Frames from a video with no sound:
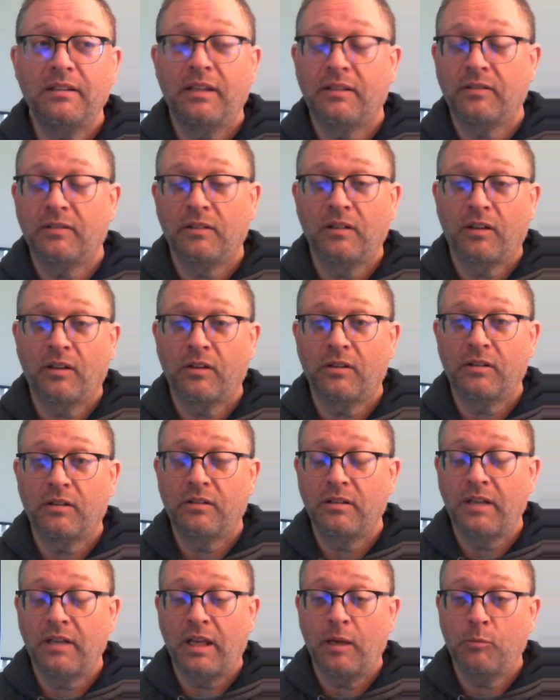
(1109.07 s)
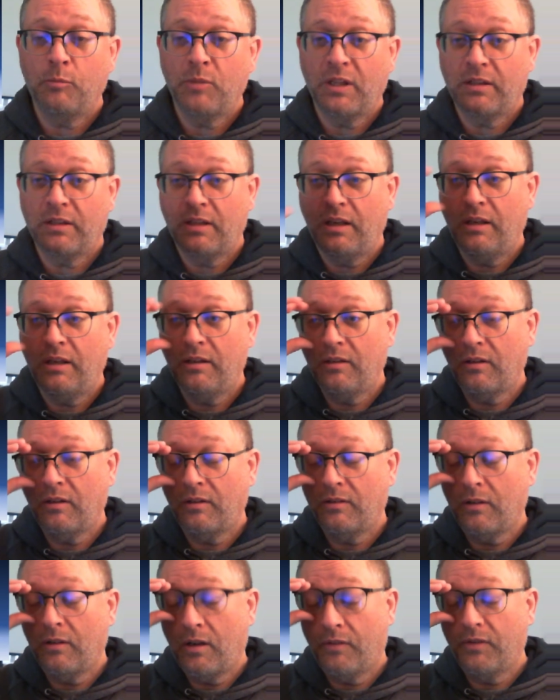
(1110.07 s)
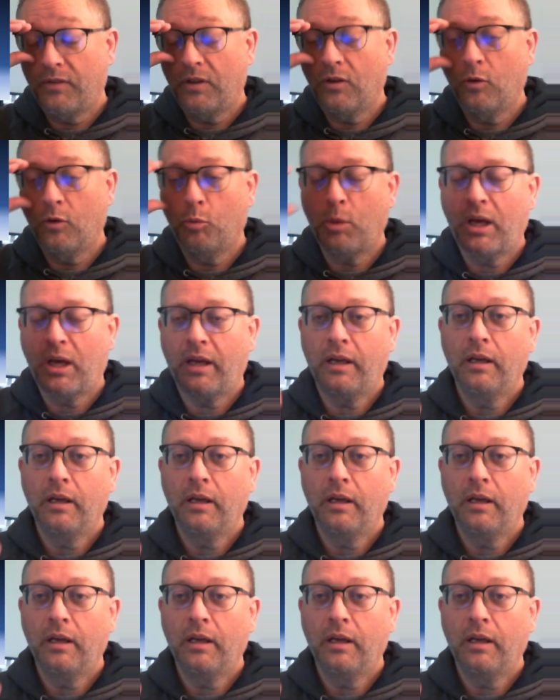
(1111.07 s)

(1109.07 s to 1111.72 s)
That's another name that they often go by.